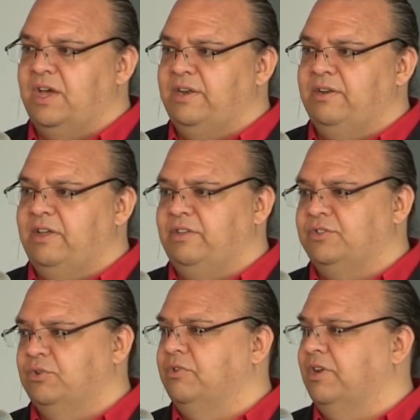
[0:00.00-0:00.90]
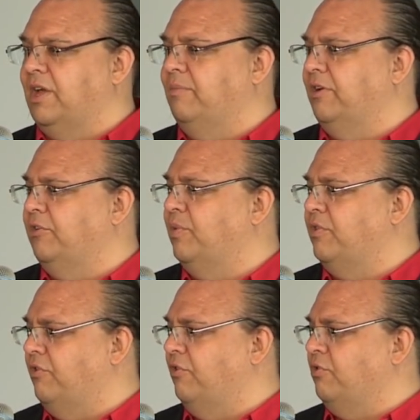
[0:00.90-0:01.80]
and it's all going to come down to
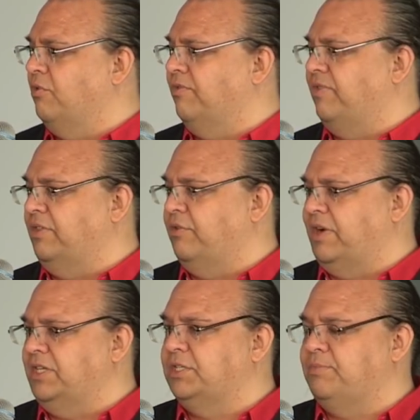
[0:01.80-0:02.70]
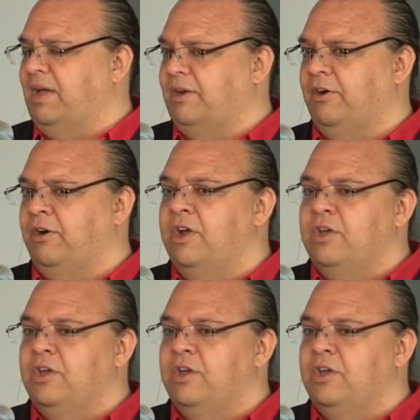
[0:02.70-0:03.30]
whether or not you can find the right spanner,